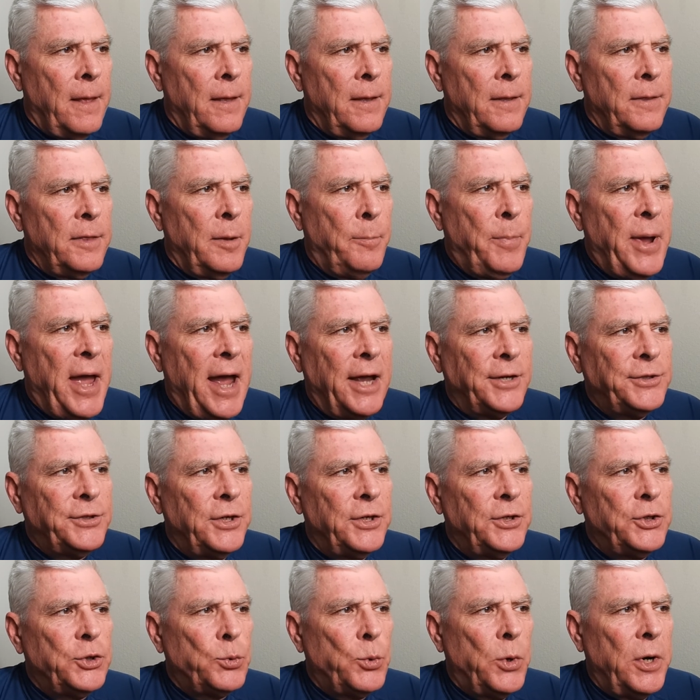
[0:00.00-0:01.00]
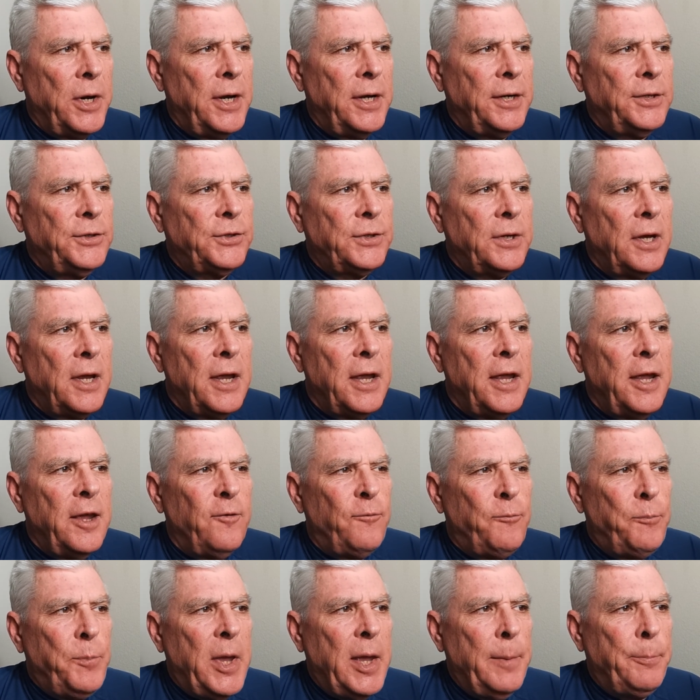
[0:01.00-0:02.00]
The passage reads
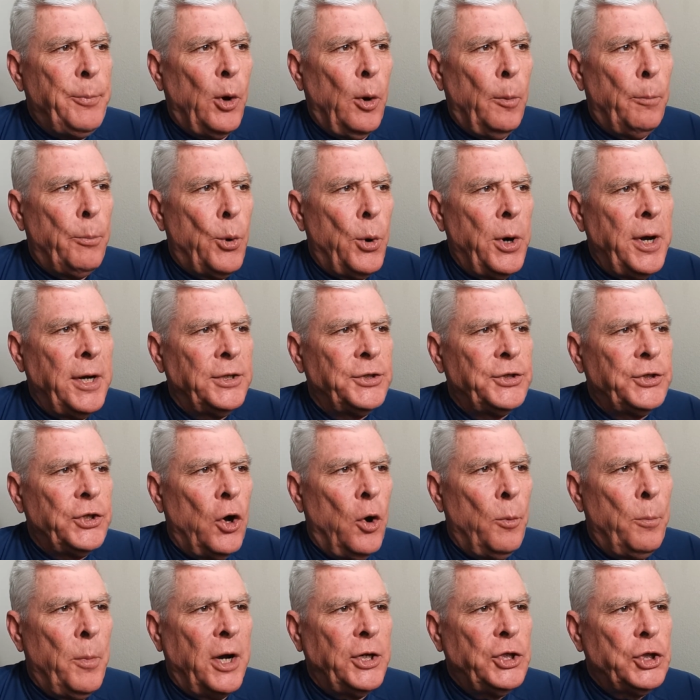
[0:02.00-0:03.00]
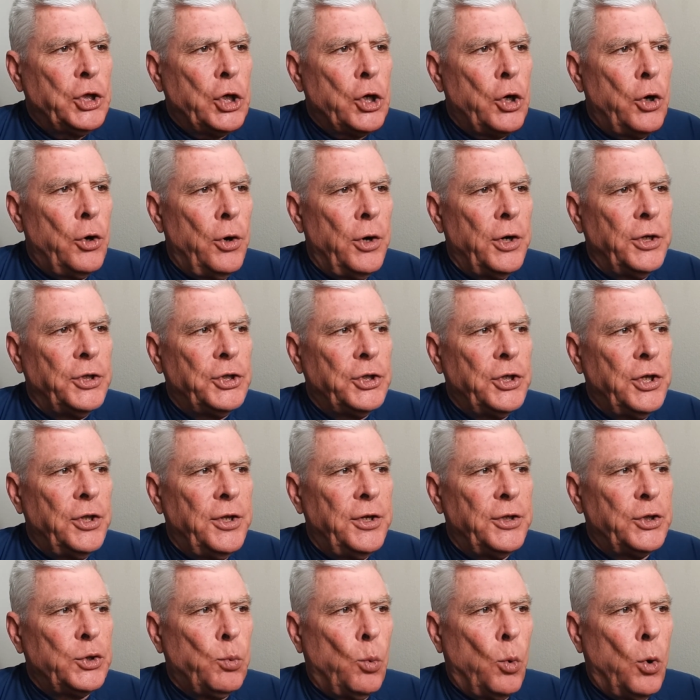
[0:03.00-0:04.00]
If people bring so much courage to
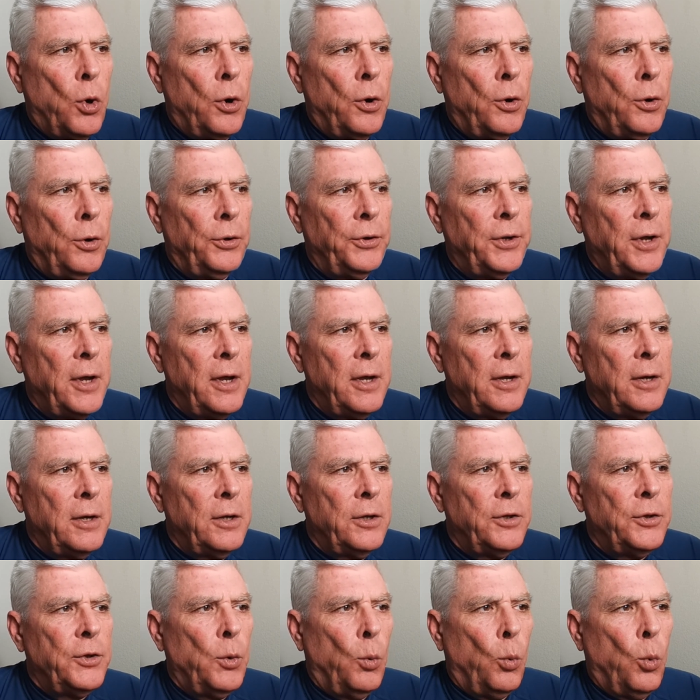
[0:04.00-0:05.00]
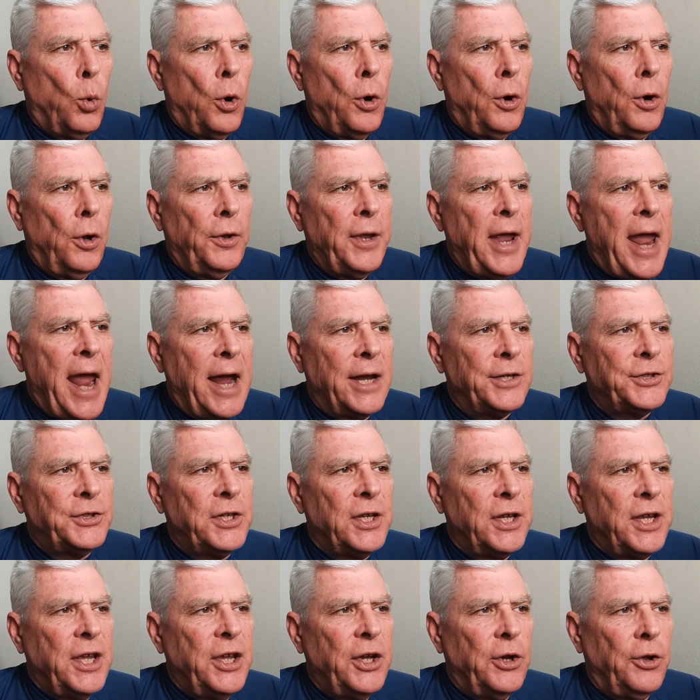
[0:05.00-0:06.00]
this world, the world has to
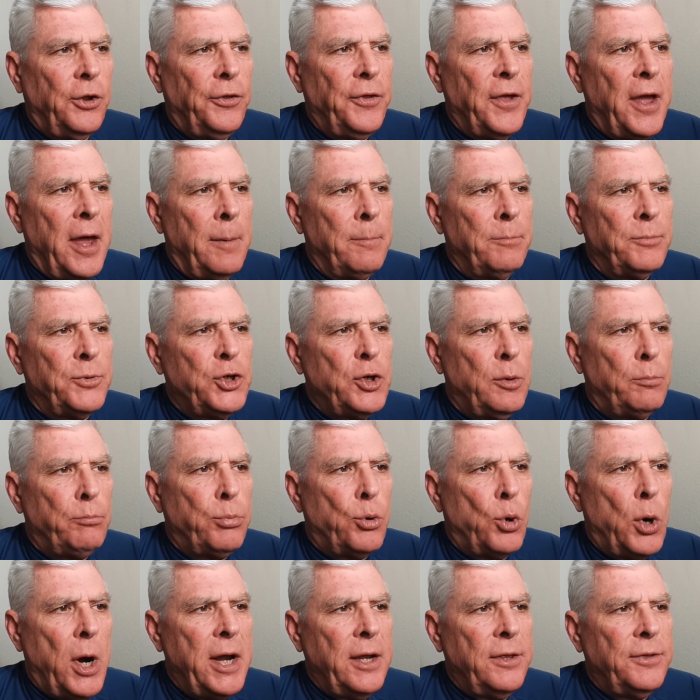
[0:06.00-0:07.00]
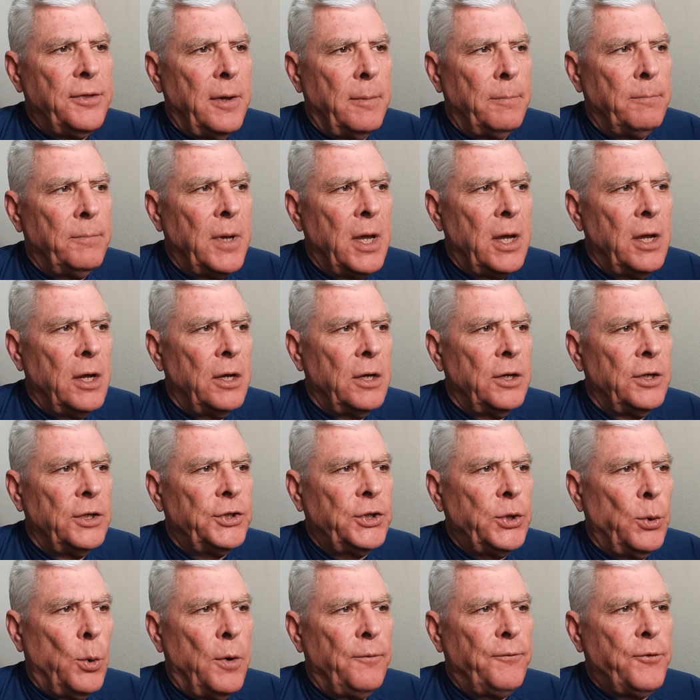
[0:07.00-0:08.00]
kill them to break them.
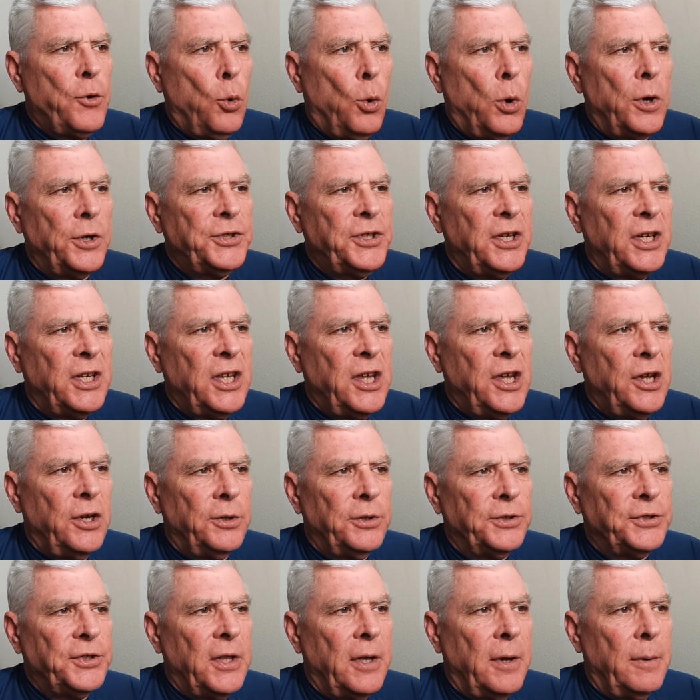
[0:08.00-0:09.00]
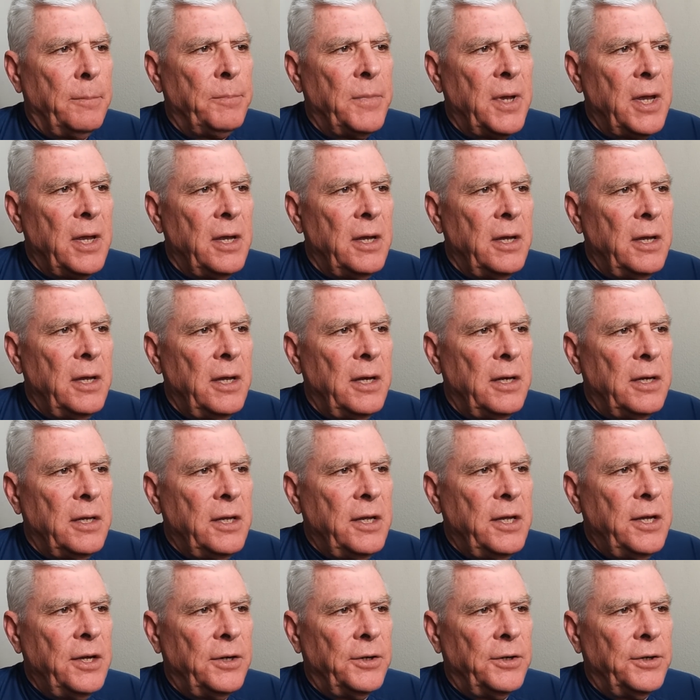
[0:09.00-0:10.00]
So, of course, it kills them. It
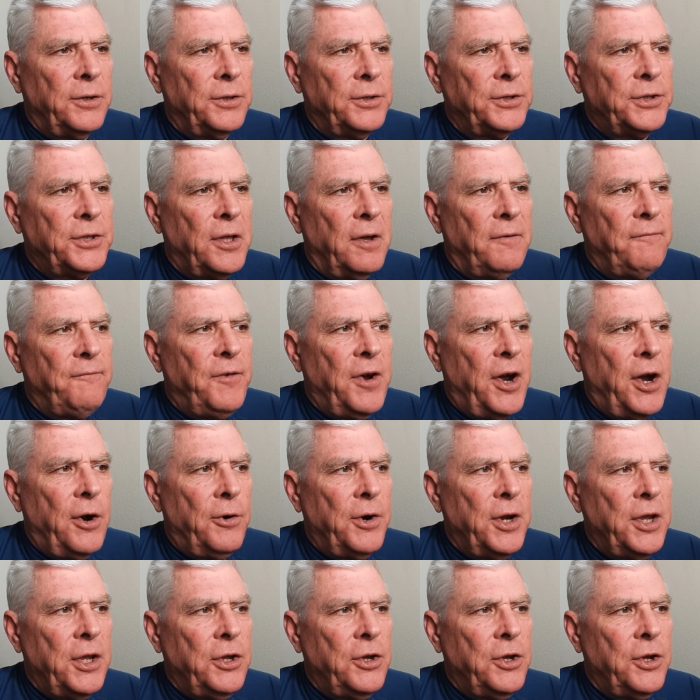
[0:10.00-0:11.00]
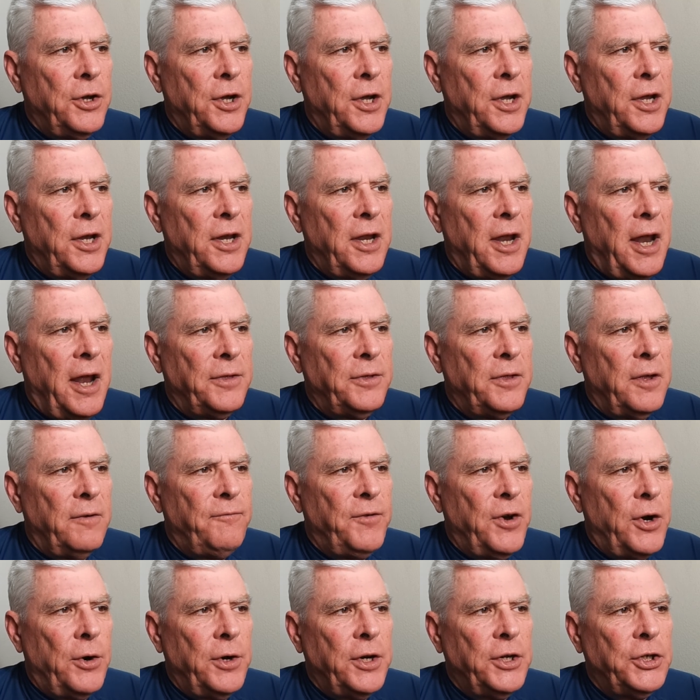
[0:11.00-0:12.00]
kills the very good and the
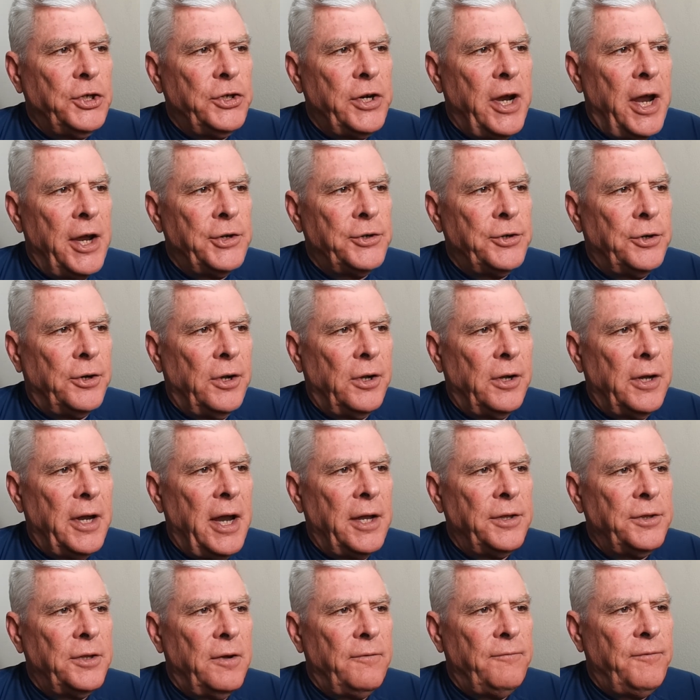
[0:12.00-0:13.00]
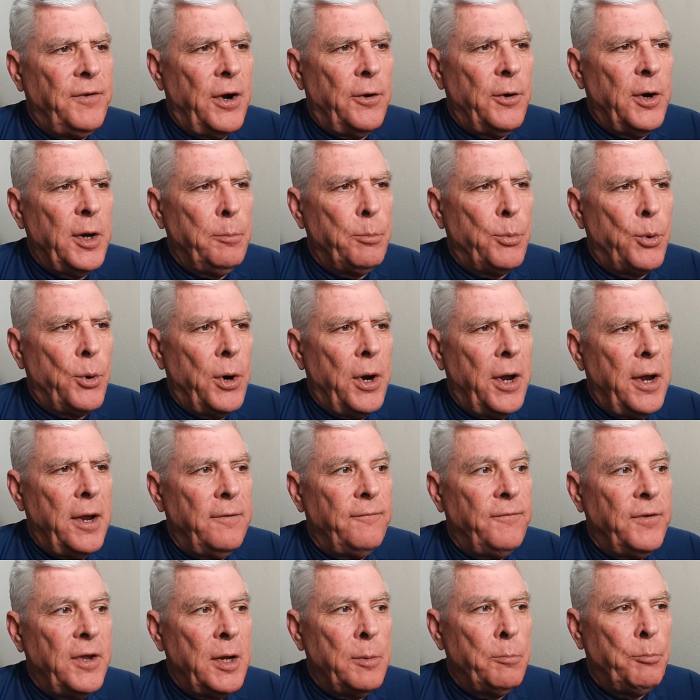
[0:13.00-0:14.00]
very gentle and the very
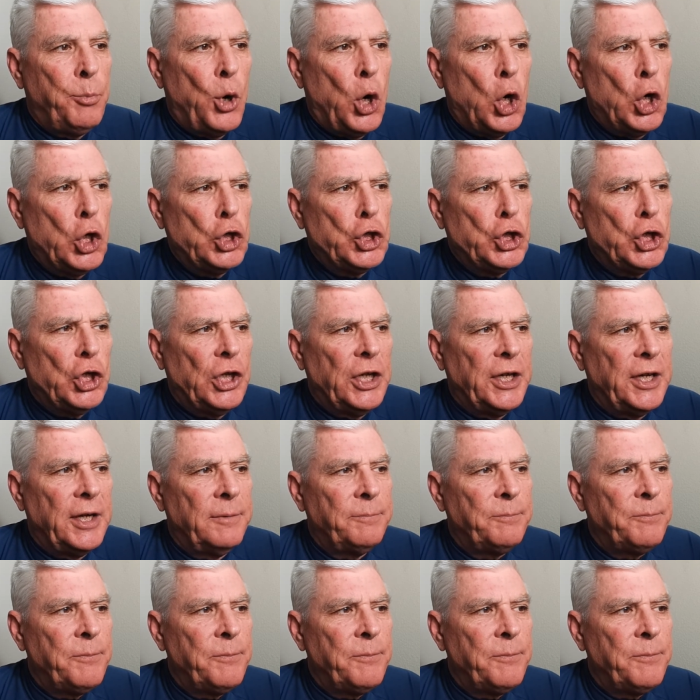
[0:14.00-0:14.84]
brave, impartially.